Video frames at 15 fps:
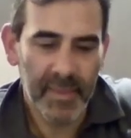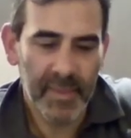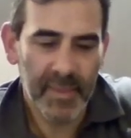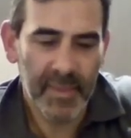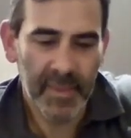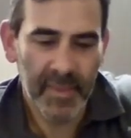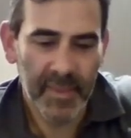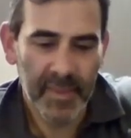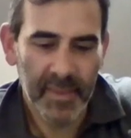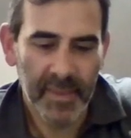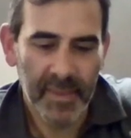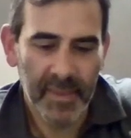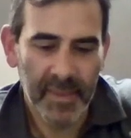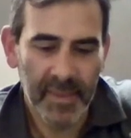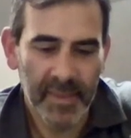
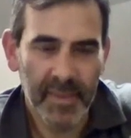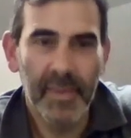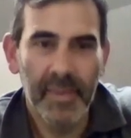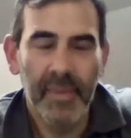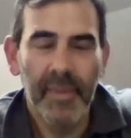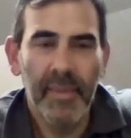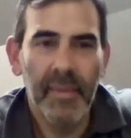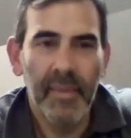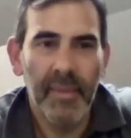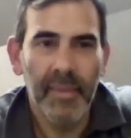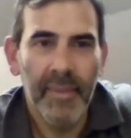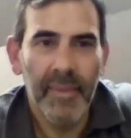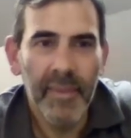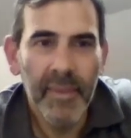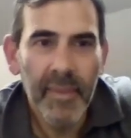
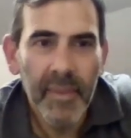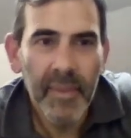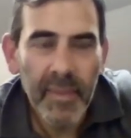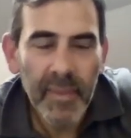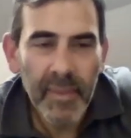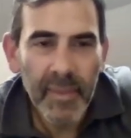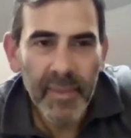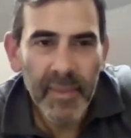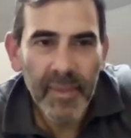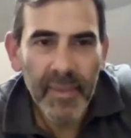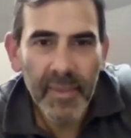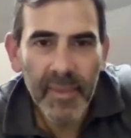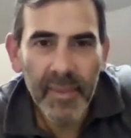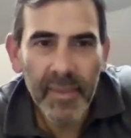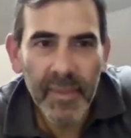
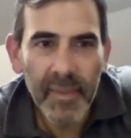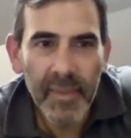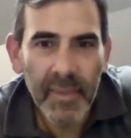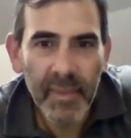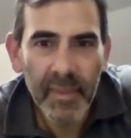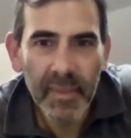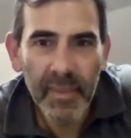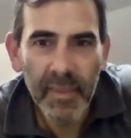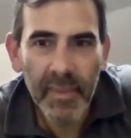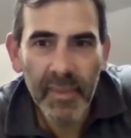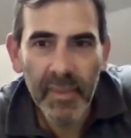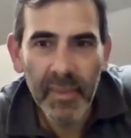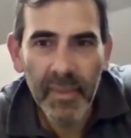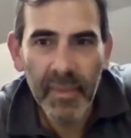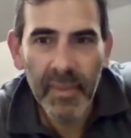
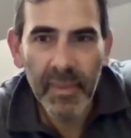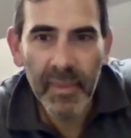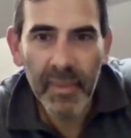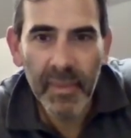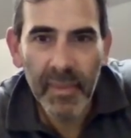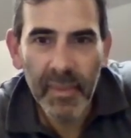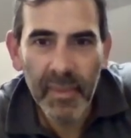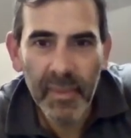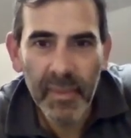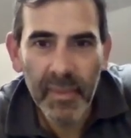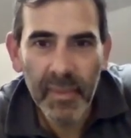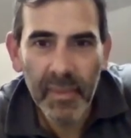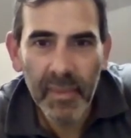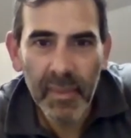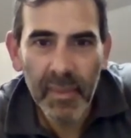
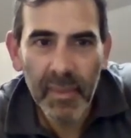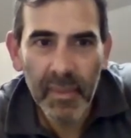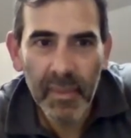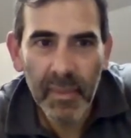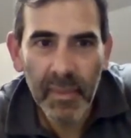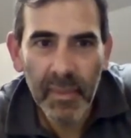(not speaking)